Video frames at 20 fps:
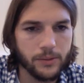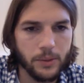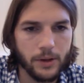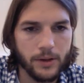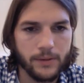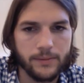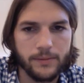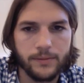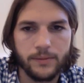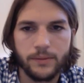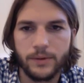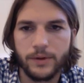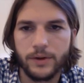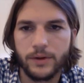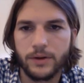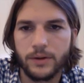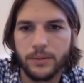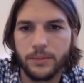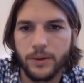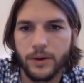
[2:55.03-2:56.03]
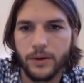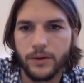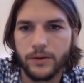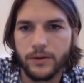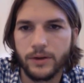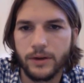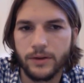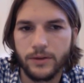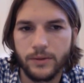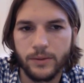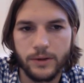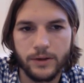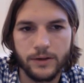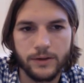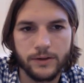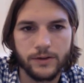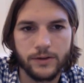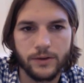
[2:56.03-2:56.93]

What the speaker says: button where you can compose any tweets,